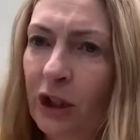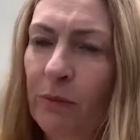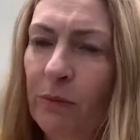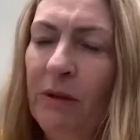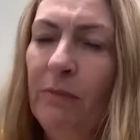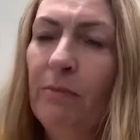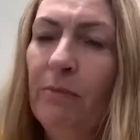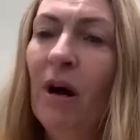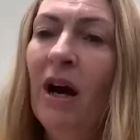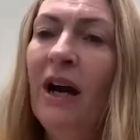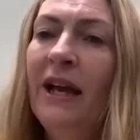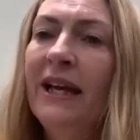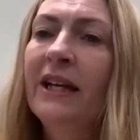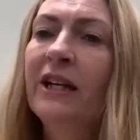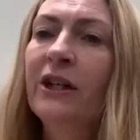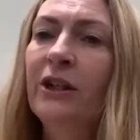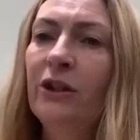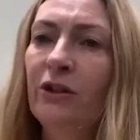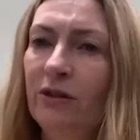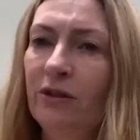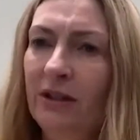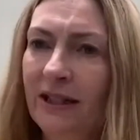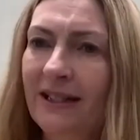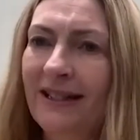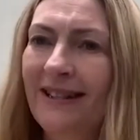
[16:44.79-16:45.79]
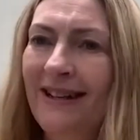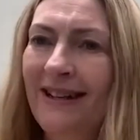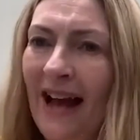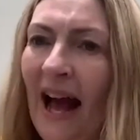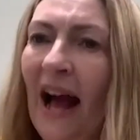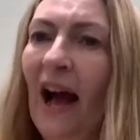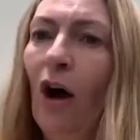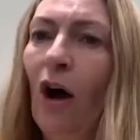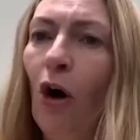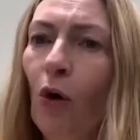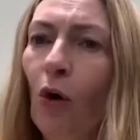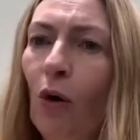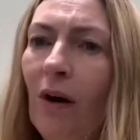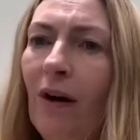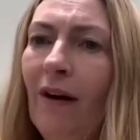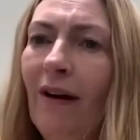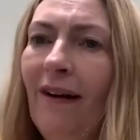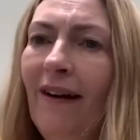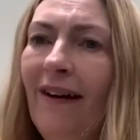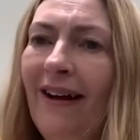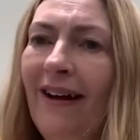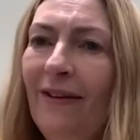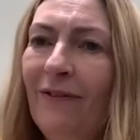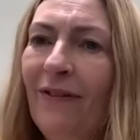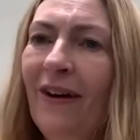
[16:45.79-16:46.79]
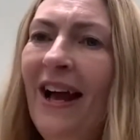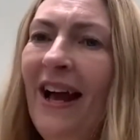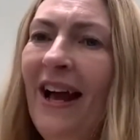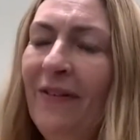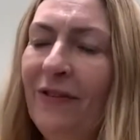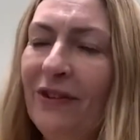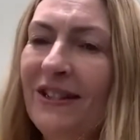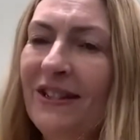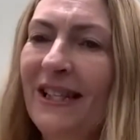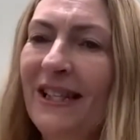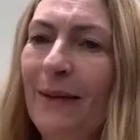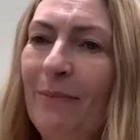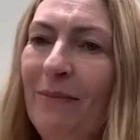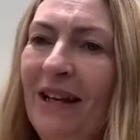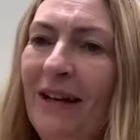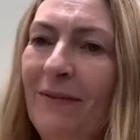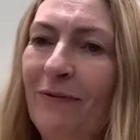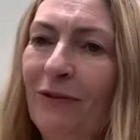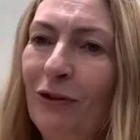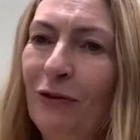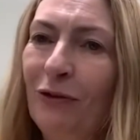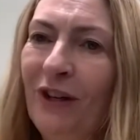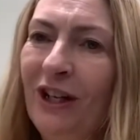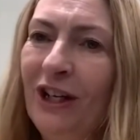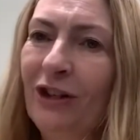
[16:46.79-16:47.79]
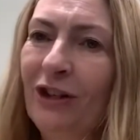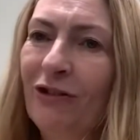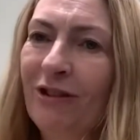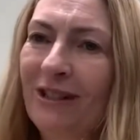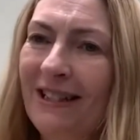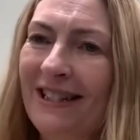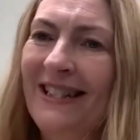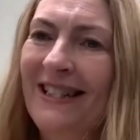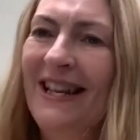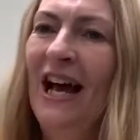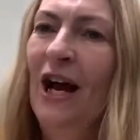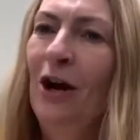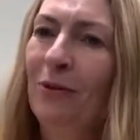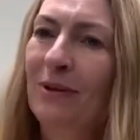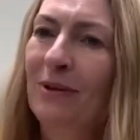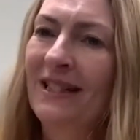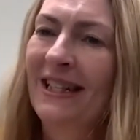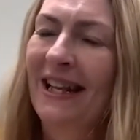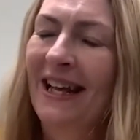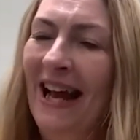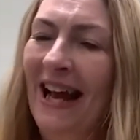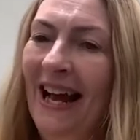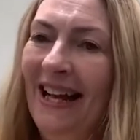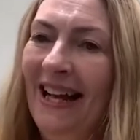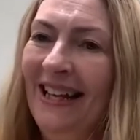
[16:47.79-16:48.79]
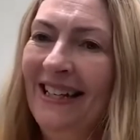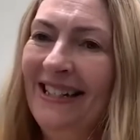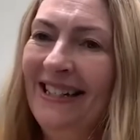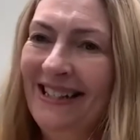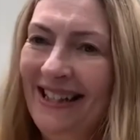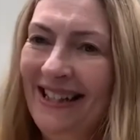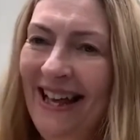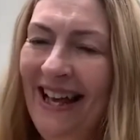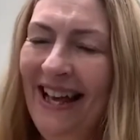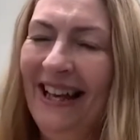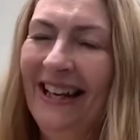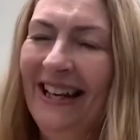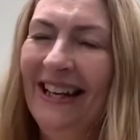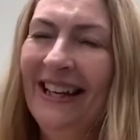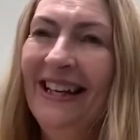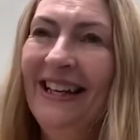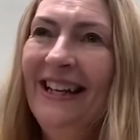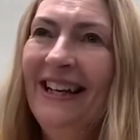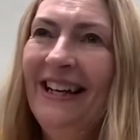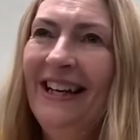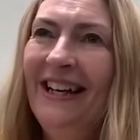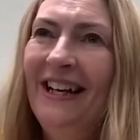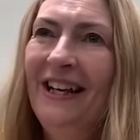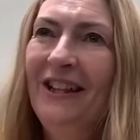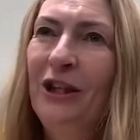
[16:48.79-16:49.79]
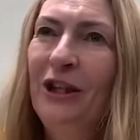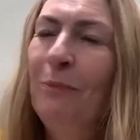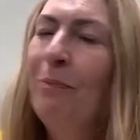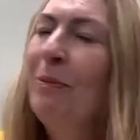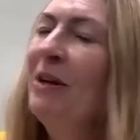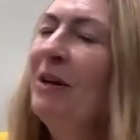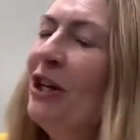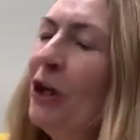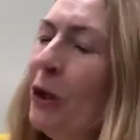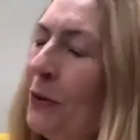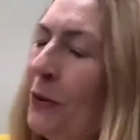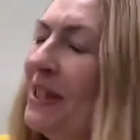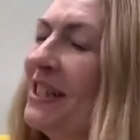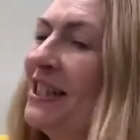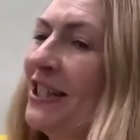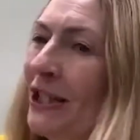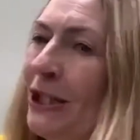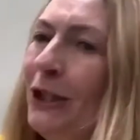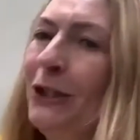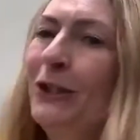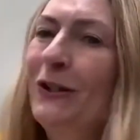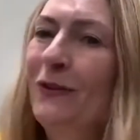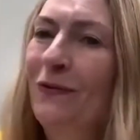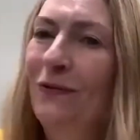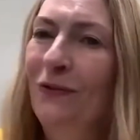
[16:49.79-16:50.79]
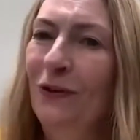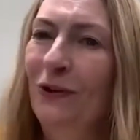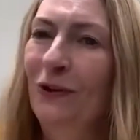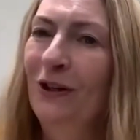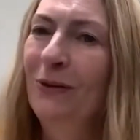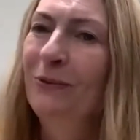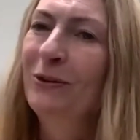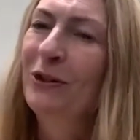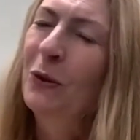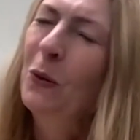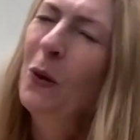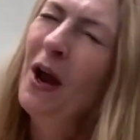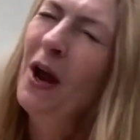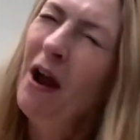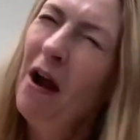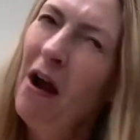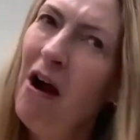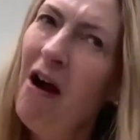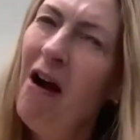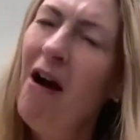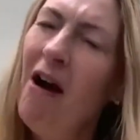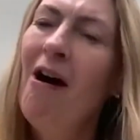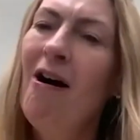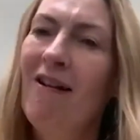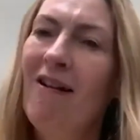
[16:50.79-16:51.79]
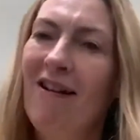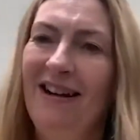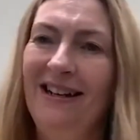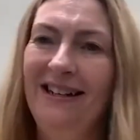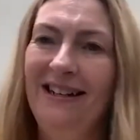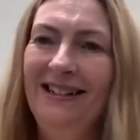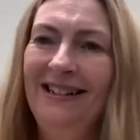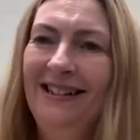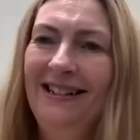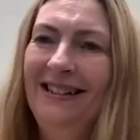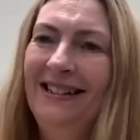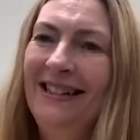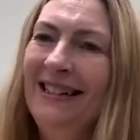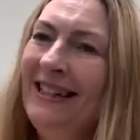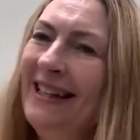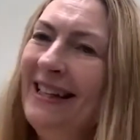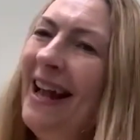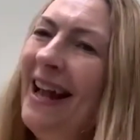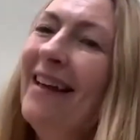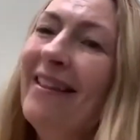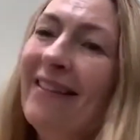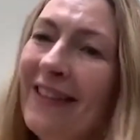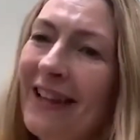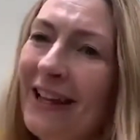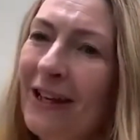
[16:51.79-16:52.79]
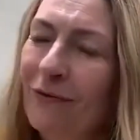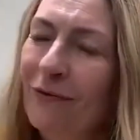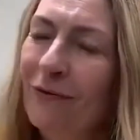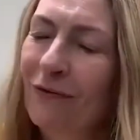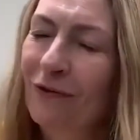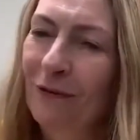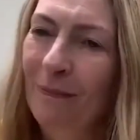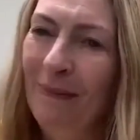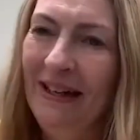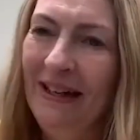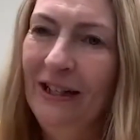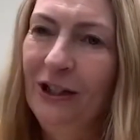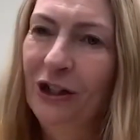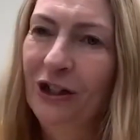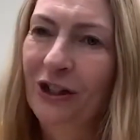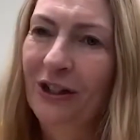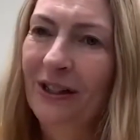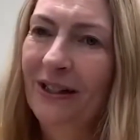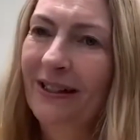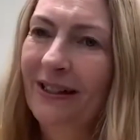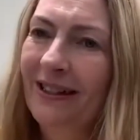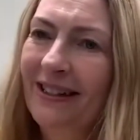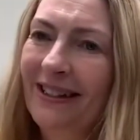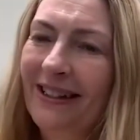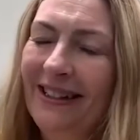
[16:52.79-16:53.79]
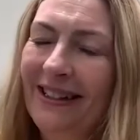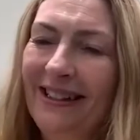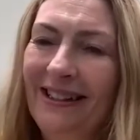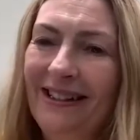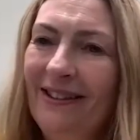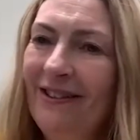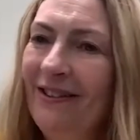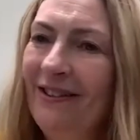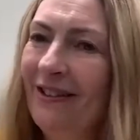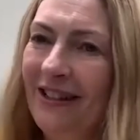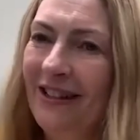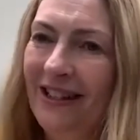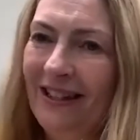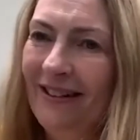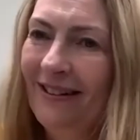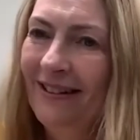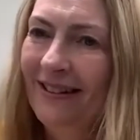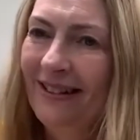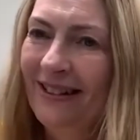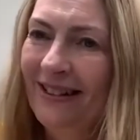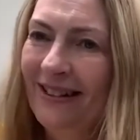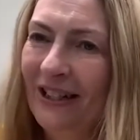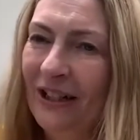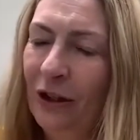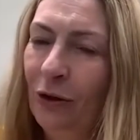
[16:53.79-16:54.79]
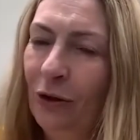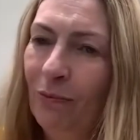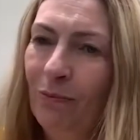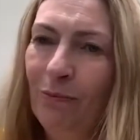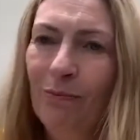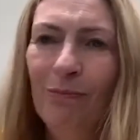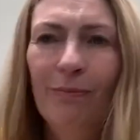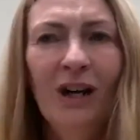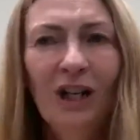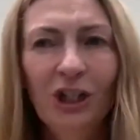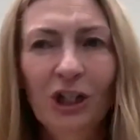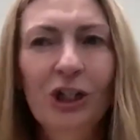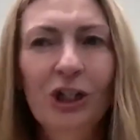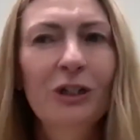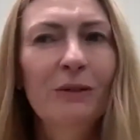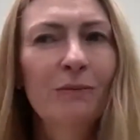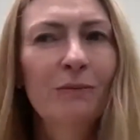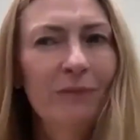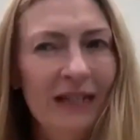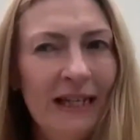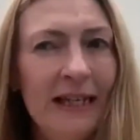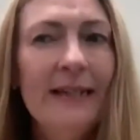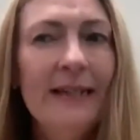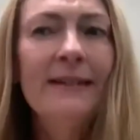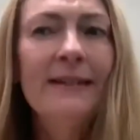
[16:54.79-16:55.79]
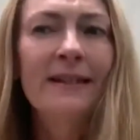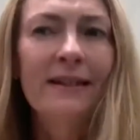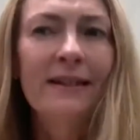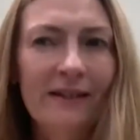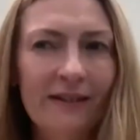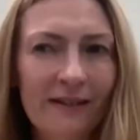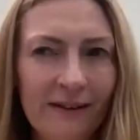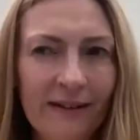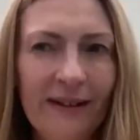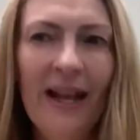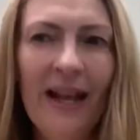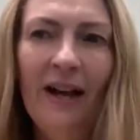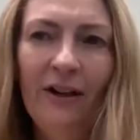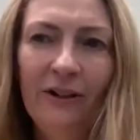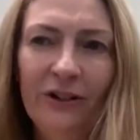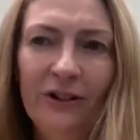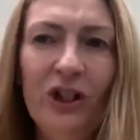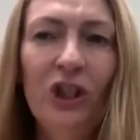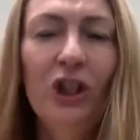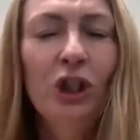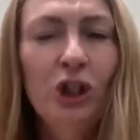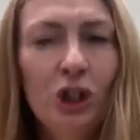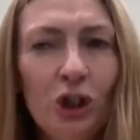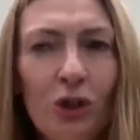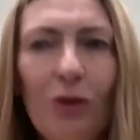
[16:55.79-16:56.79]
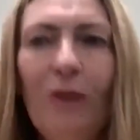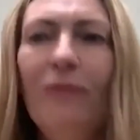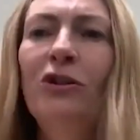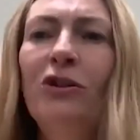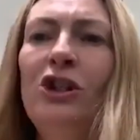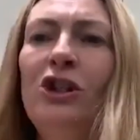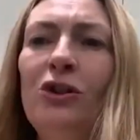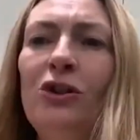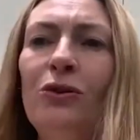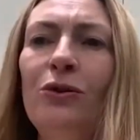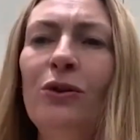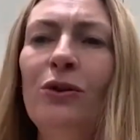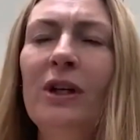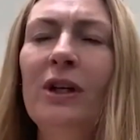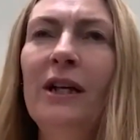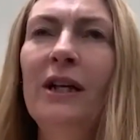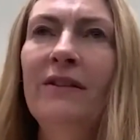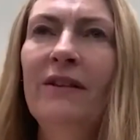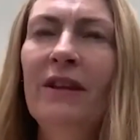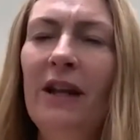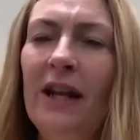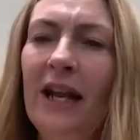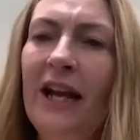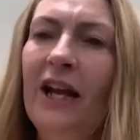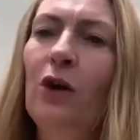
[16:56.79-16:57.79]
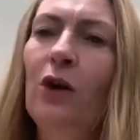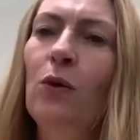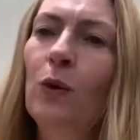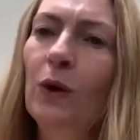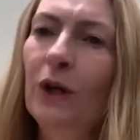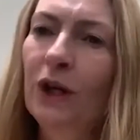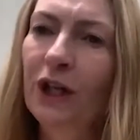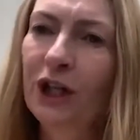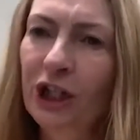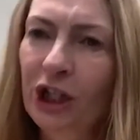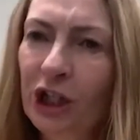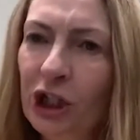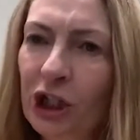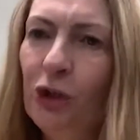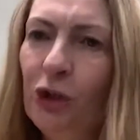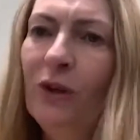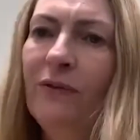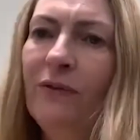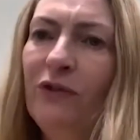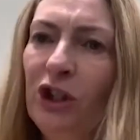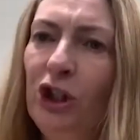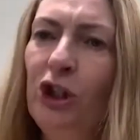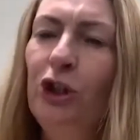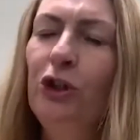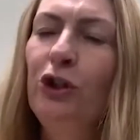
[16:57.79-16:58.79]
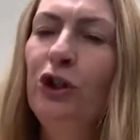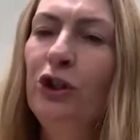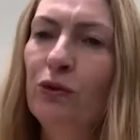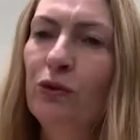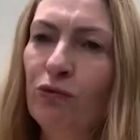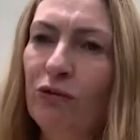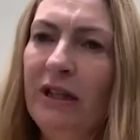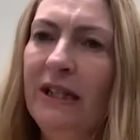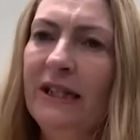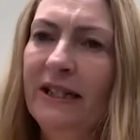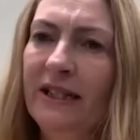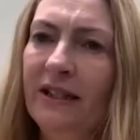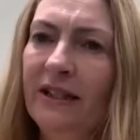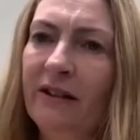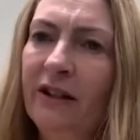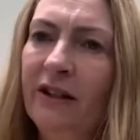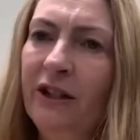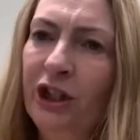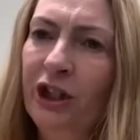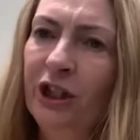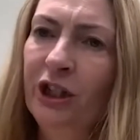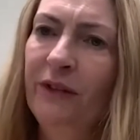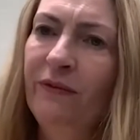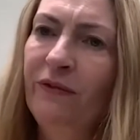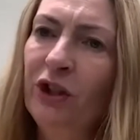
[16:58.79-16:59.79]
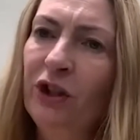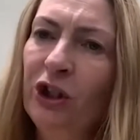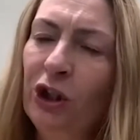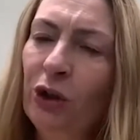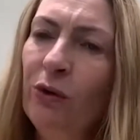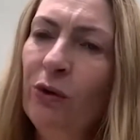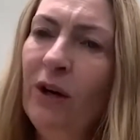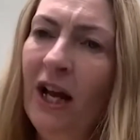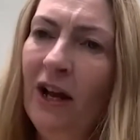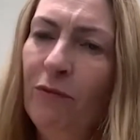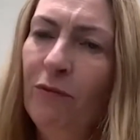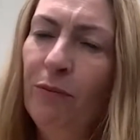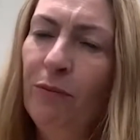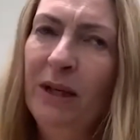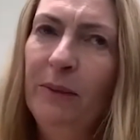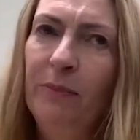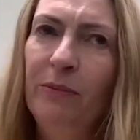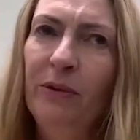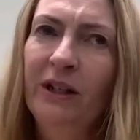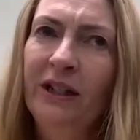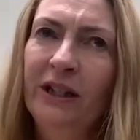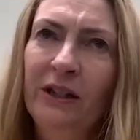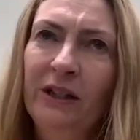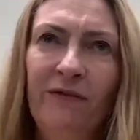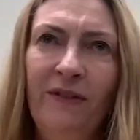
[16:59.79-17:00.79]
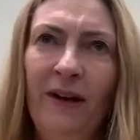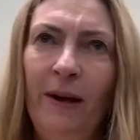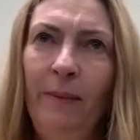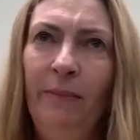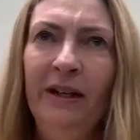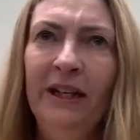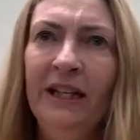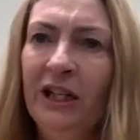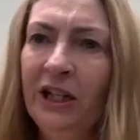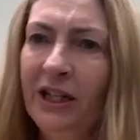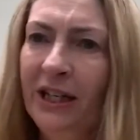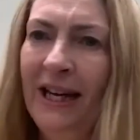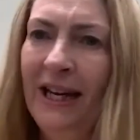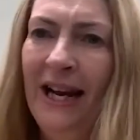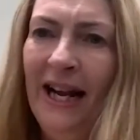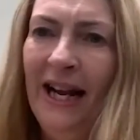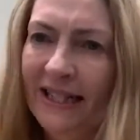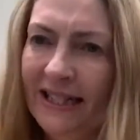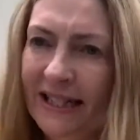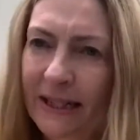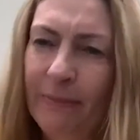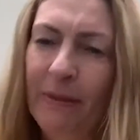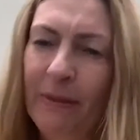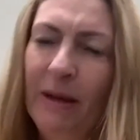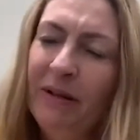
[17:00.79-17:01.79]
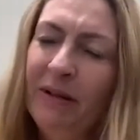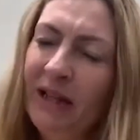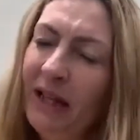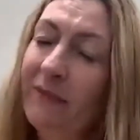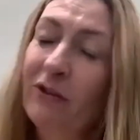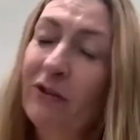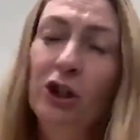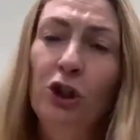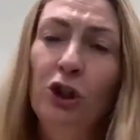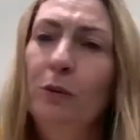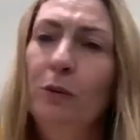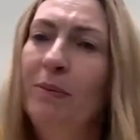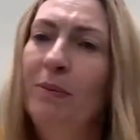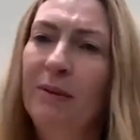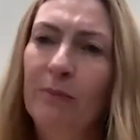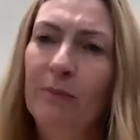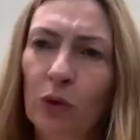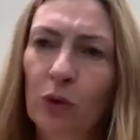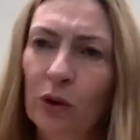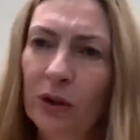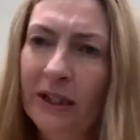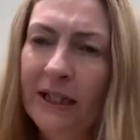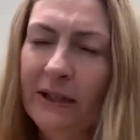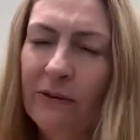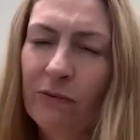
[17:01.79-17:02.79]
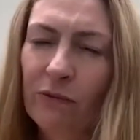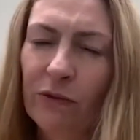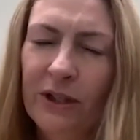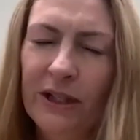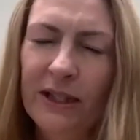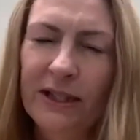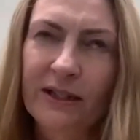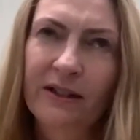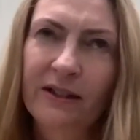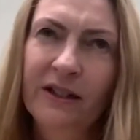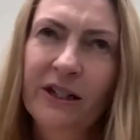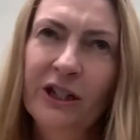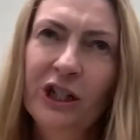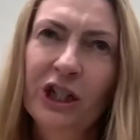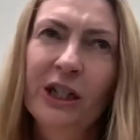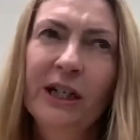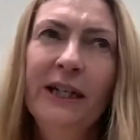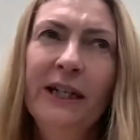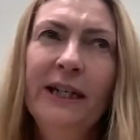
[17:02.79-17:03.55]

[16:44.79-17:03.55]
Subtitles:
I mean, my ignorance now, if I had the same level of ignorance now as I had then, there'd be no excuse for it. It was quite hard to get the information 30 years ago, much easier now. So you do have to do the legwork. You do have to do your research. And if you don't have people in the family, you can ask, maybe you have to do a bit more research.